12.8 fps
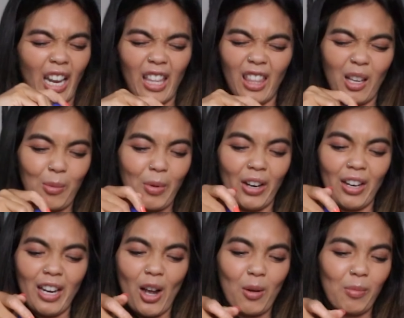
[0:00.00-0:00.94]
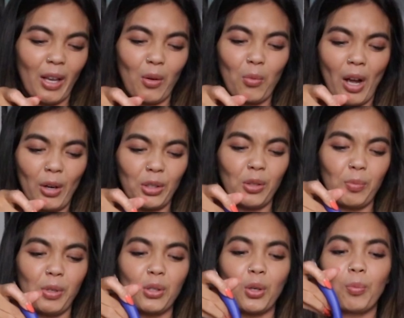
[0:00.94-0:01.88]
And I think about it now, I'm like, wow,
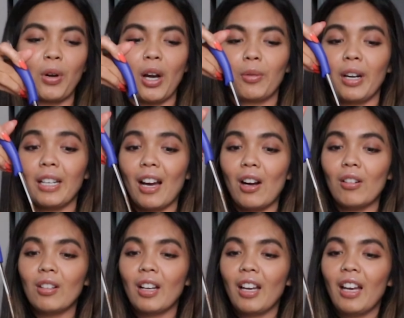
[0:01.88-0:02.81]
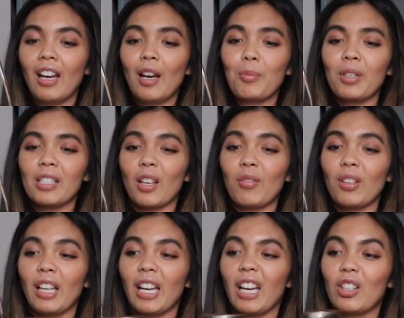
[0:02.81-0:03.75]
she'd be so proud right now because I
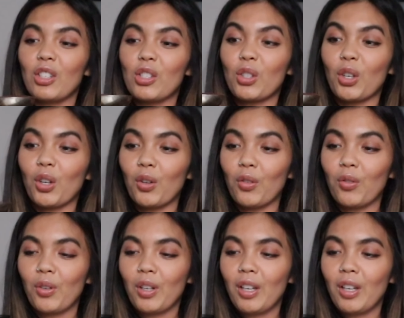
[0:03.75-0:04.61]
feel like I deserve